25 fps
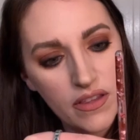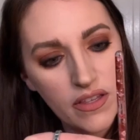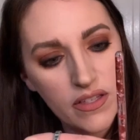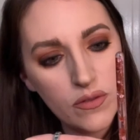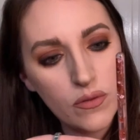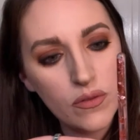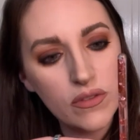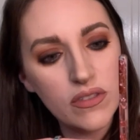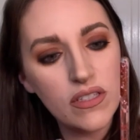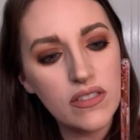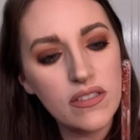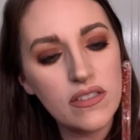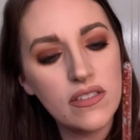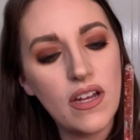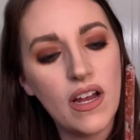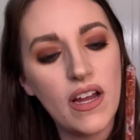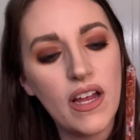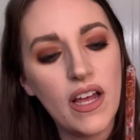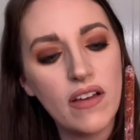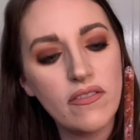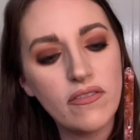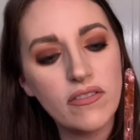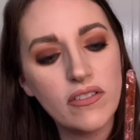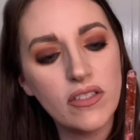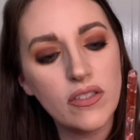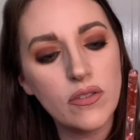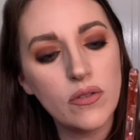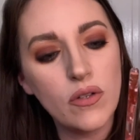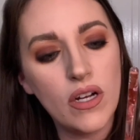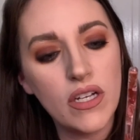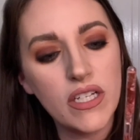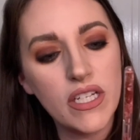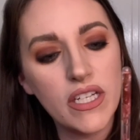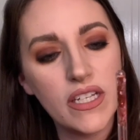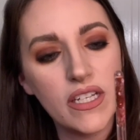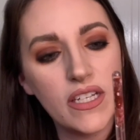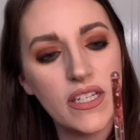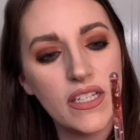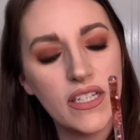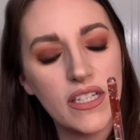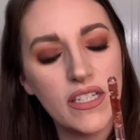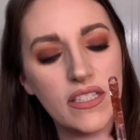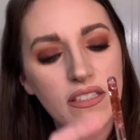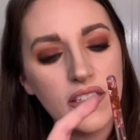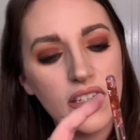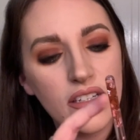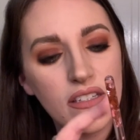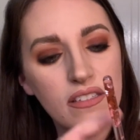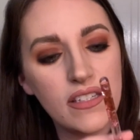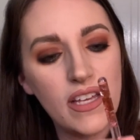This one does not have glue on it. It
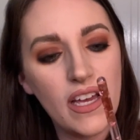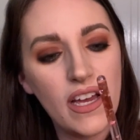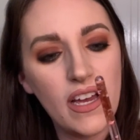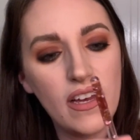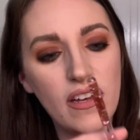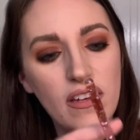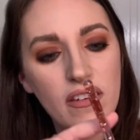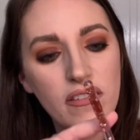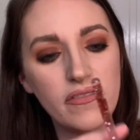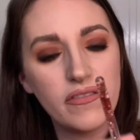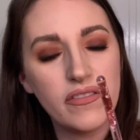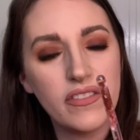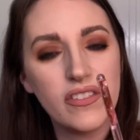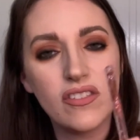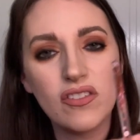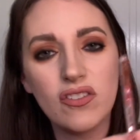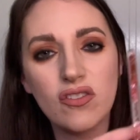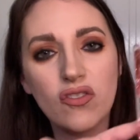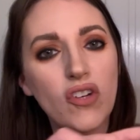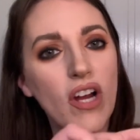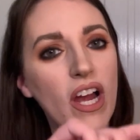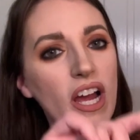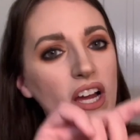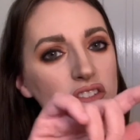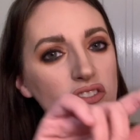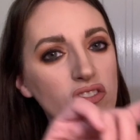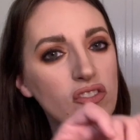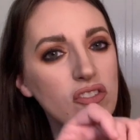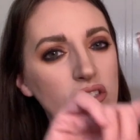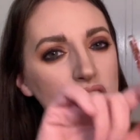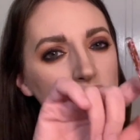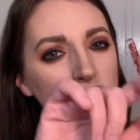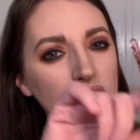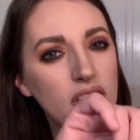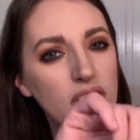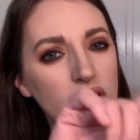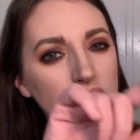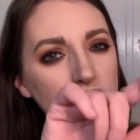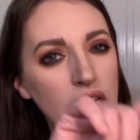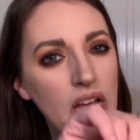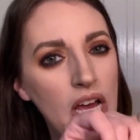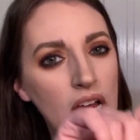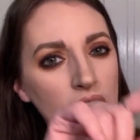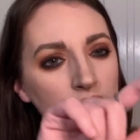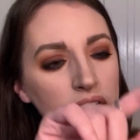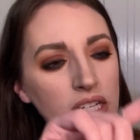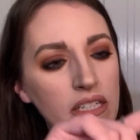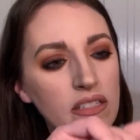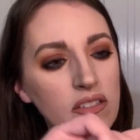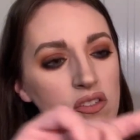does have scratch
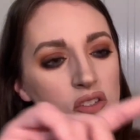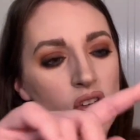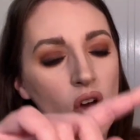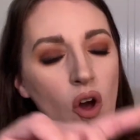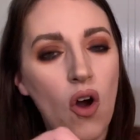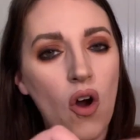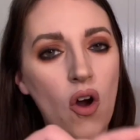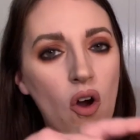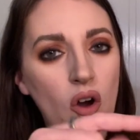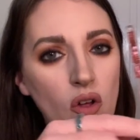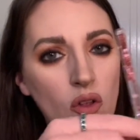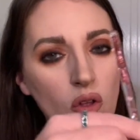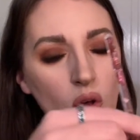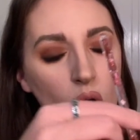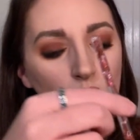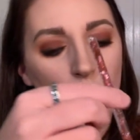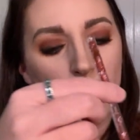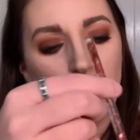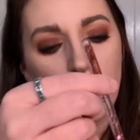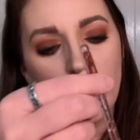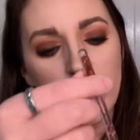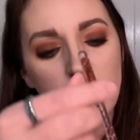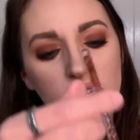lines all over